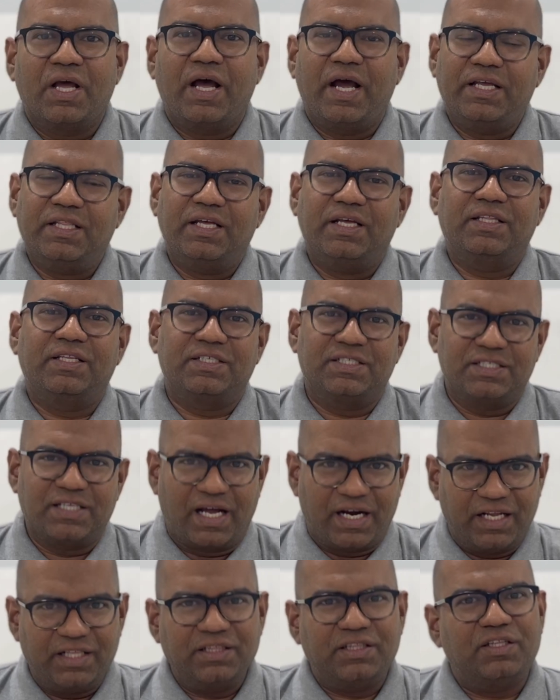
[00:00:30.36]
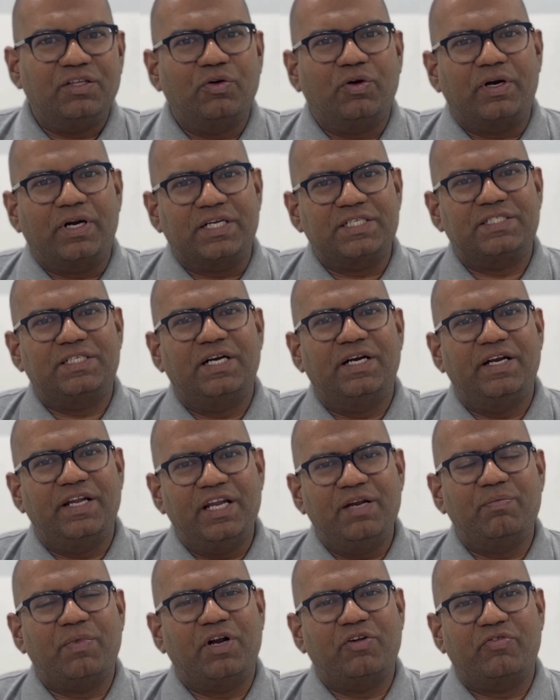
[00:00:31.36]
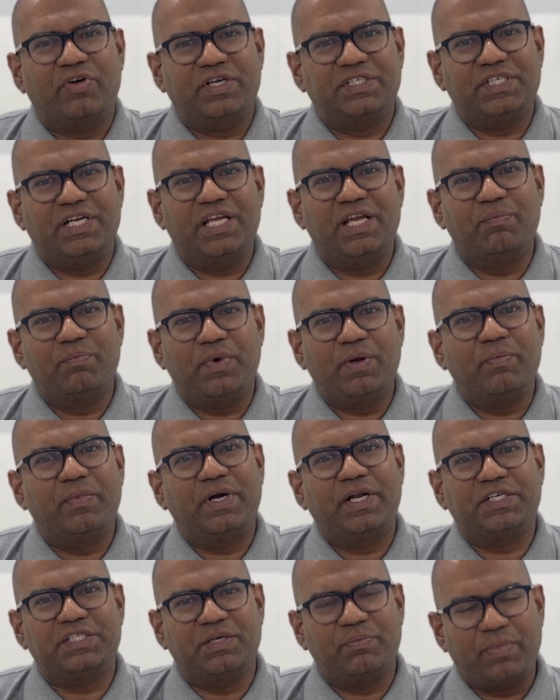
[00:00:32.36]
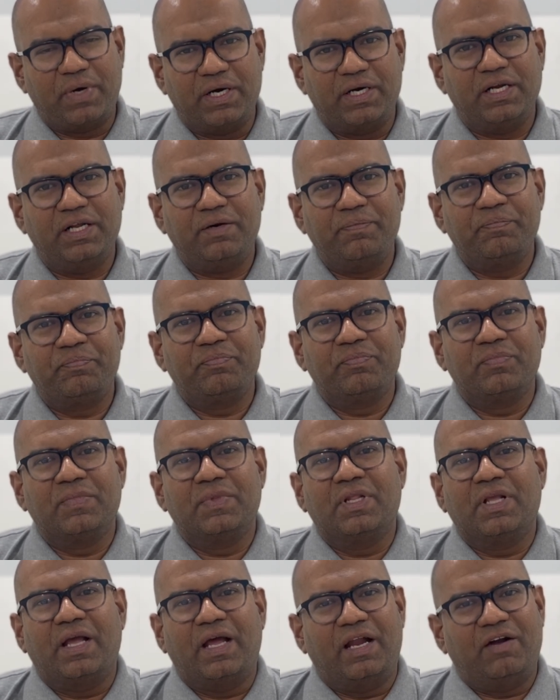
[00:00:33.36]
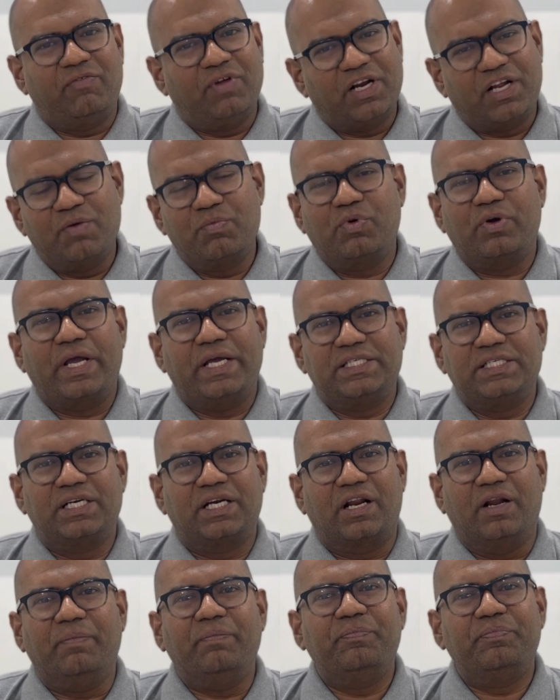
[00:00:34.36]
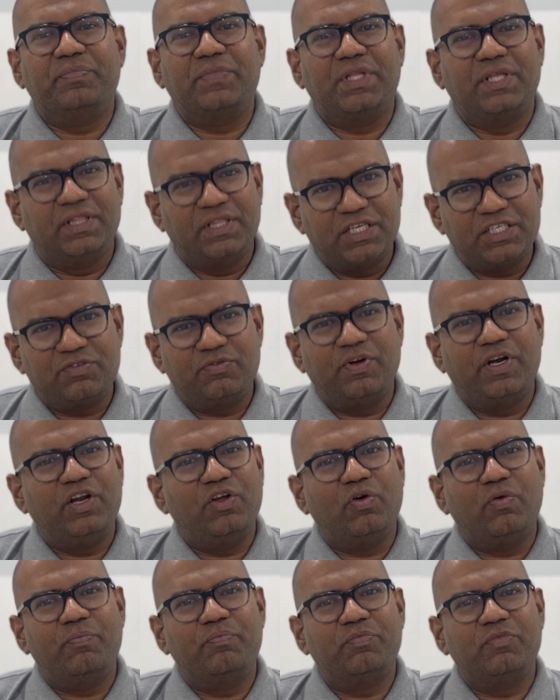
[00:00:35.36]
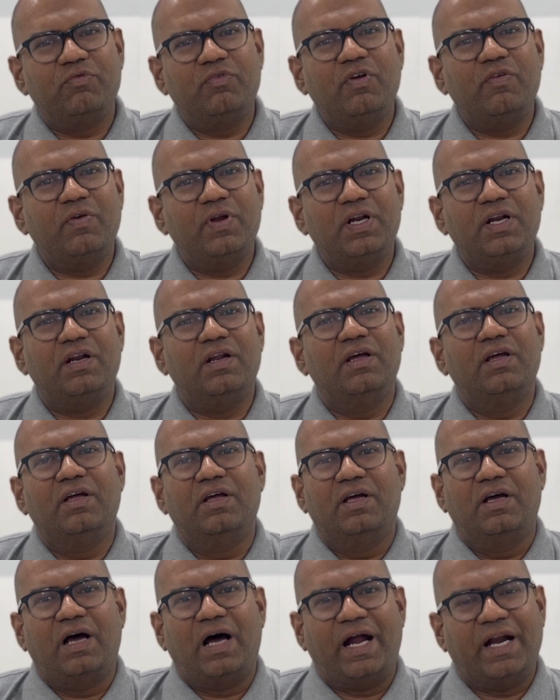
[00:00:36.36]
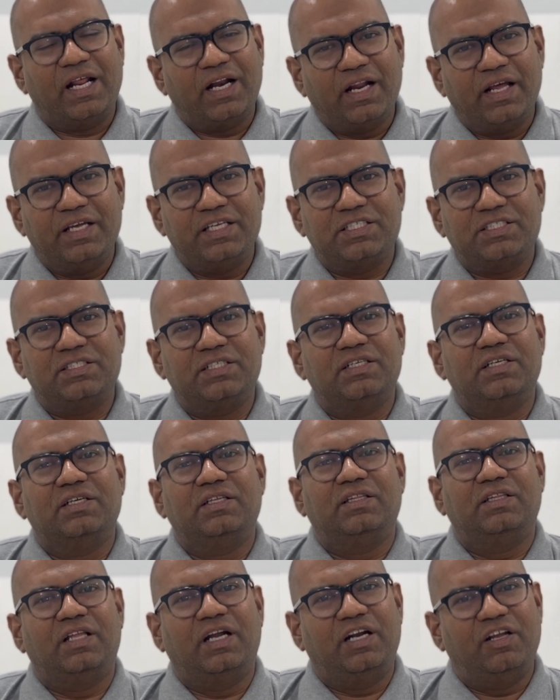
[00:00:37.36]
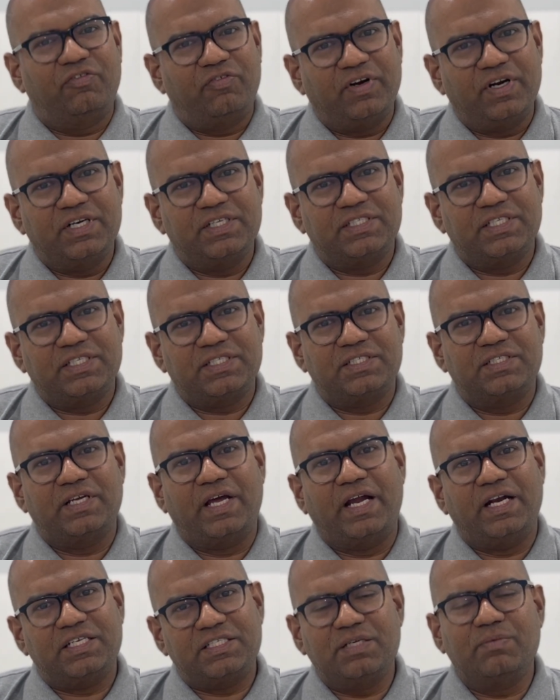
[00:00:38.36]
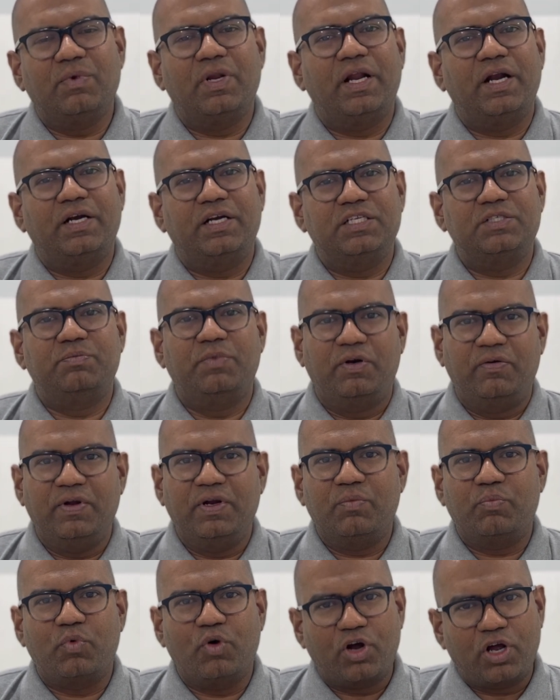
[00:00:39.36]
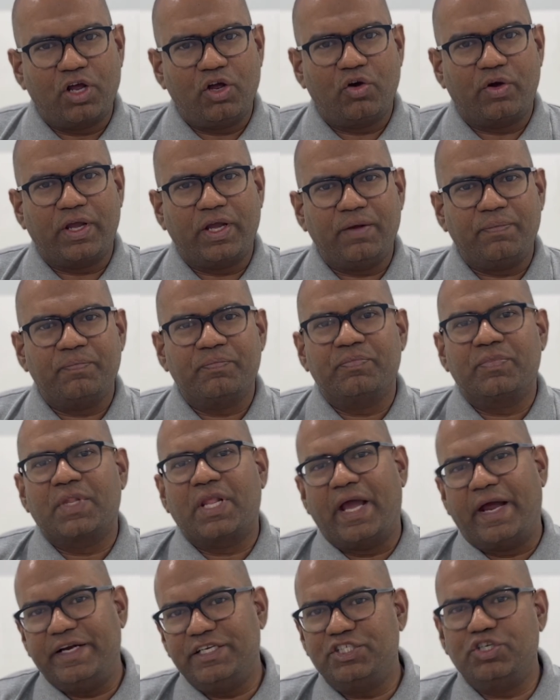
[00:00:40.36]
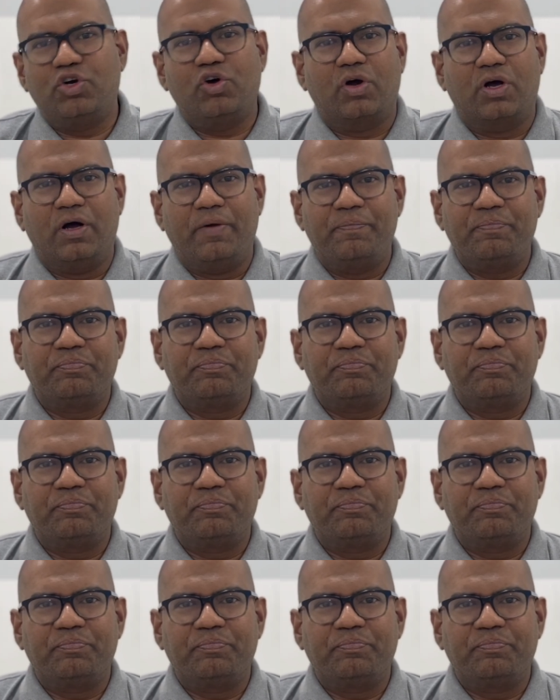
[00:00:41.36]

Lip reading: Hi there, this is Anant, your trusted lean manufacturing implementation partner, and welcome to Kaizen Club. In this video, we will analyze the differences and similarities between Pokayoke and Jidoka.